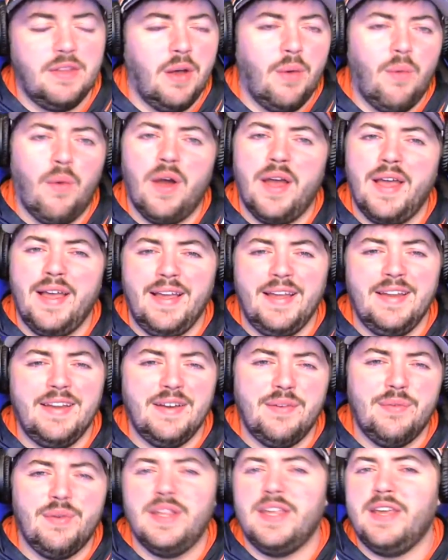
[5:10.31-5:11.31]
No, he
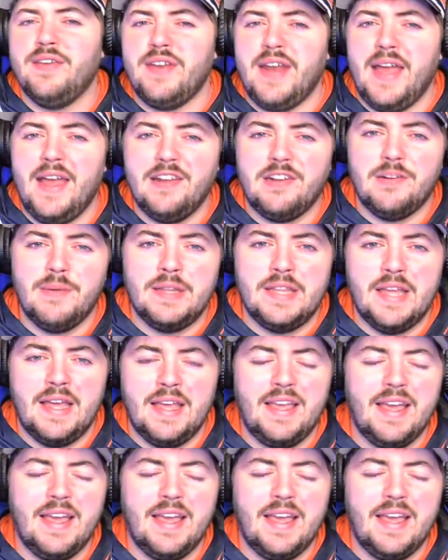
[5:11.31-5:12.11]
didn't really give an answer about that.